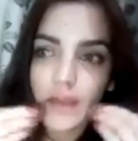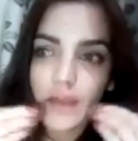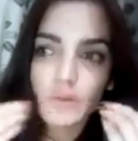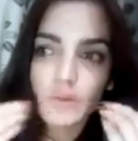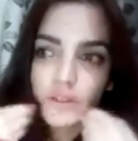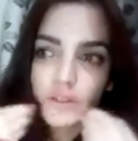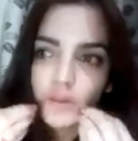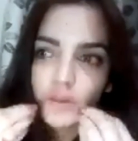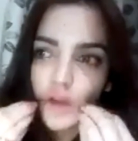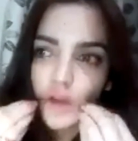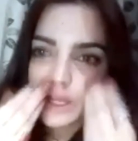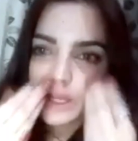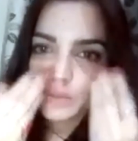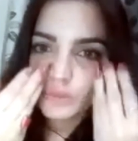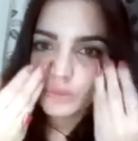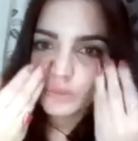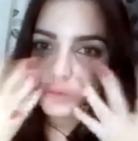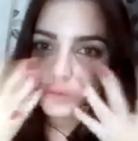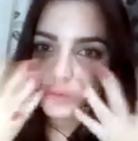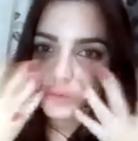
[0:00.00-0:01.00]
I was not
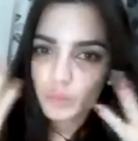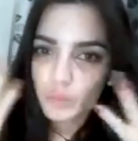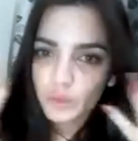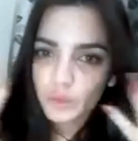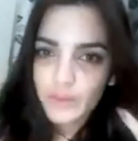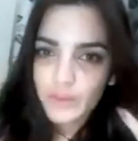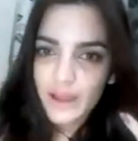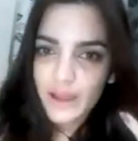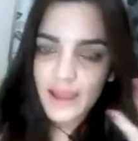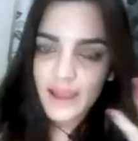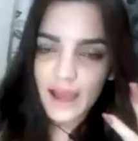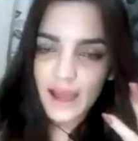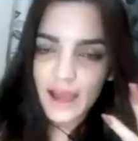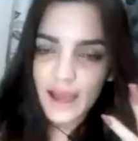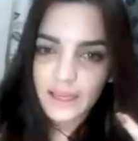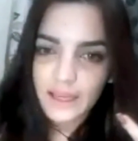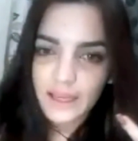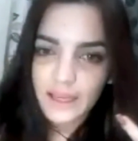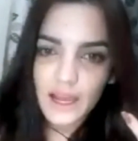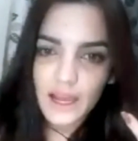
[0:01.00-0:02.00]
able to open my
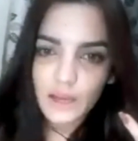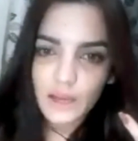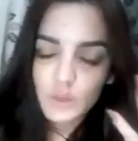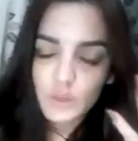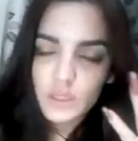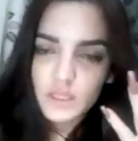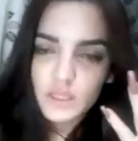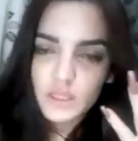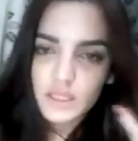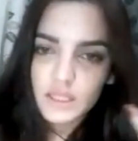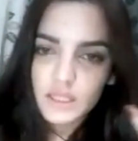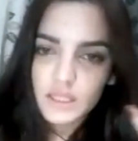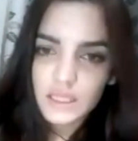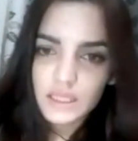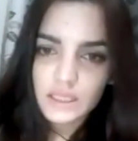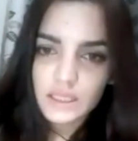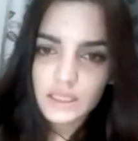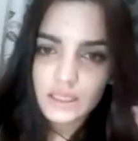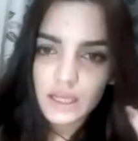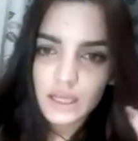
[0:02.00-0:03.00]
eye. I
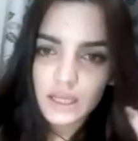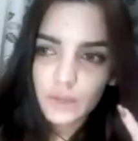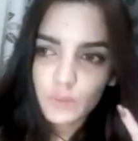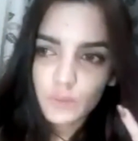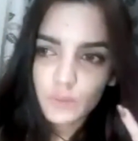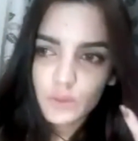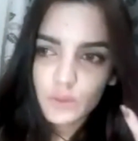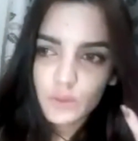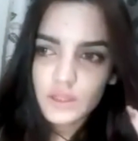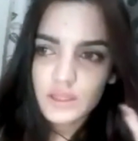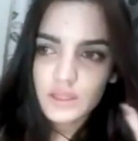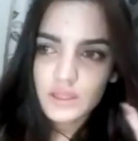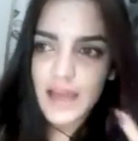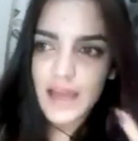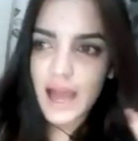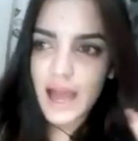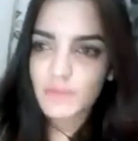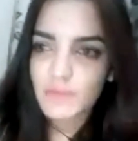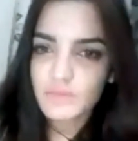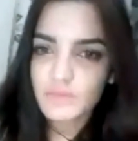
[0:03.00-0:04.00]
was
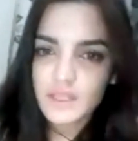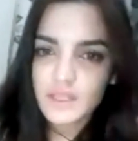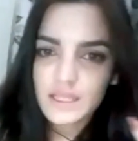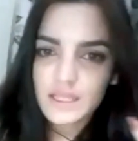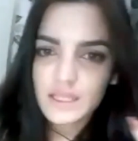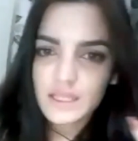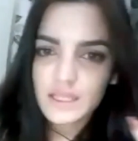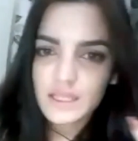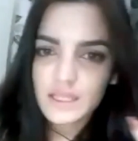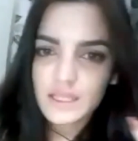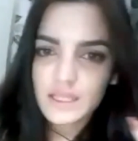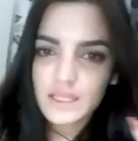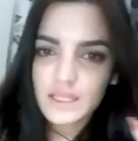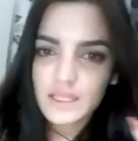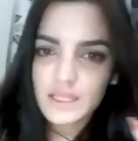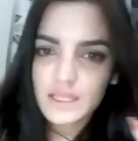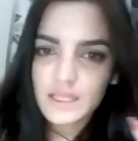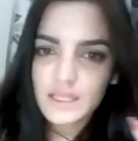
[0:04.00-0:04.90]
damn sleepy.